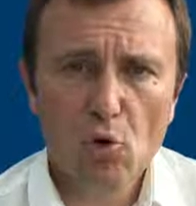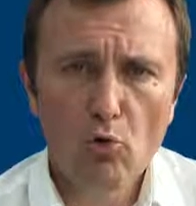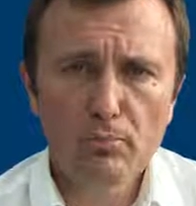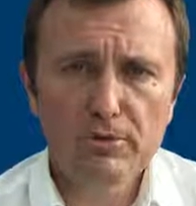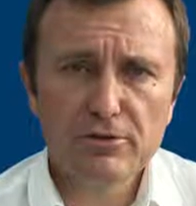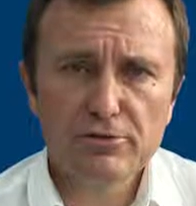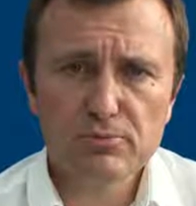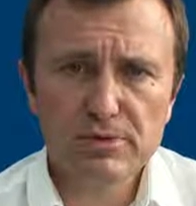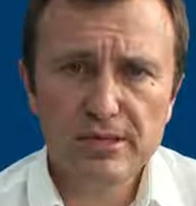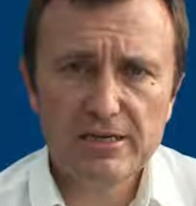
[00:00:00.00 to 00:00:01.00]
corn, because
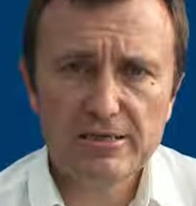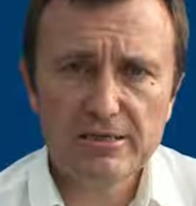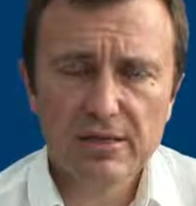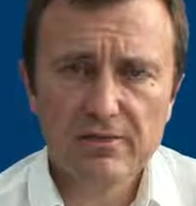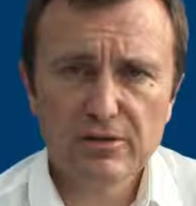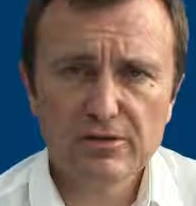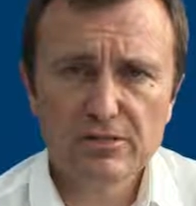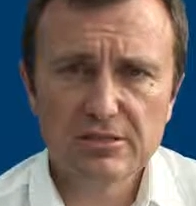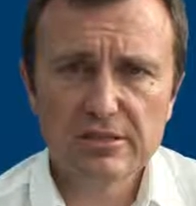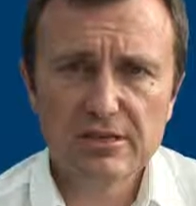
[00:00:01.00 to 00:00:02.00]
we need
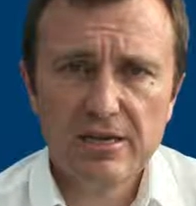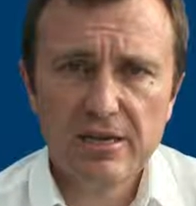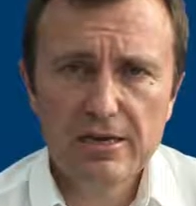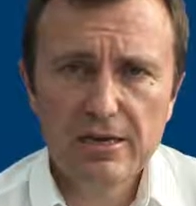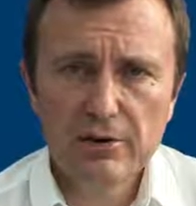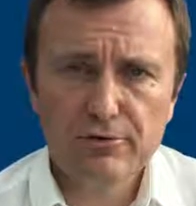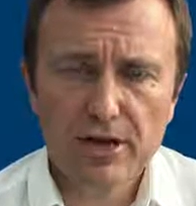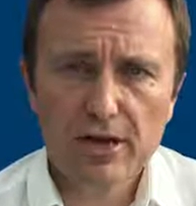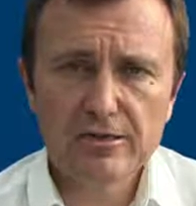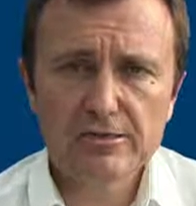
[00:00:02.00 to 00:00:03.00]
diversity in our
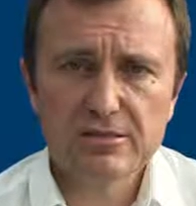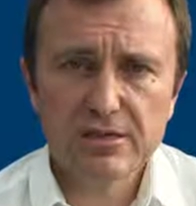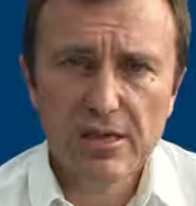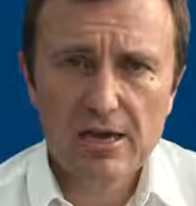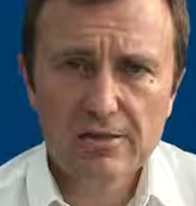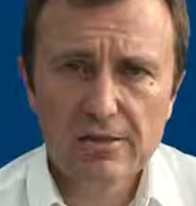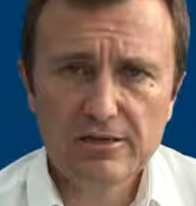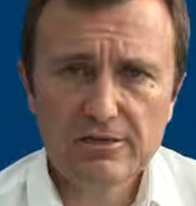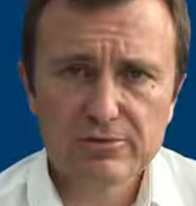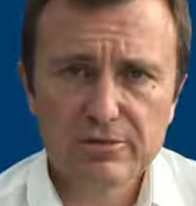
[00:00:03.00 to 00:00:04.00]
diets and the
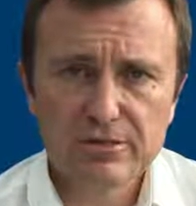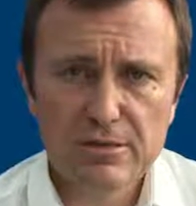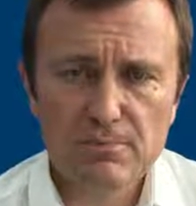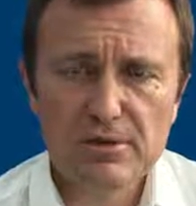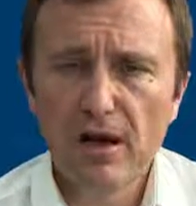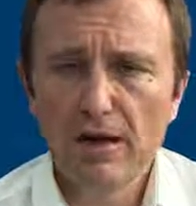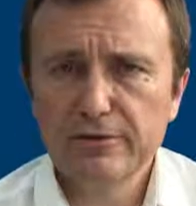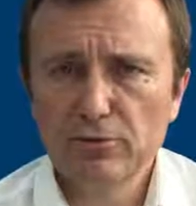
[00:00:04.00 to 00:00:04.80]
industries behind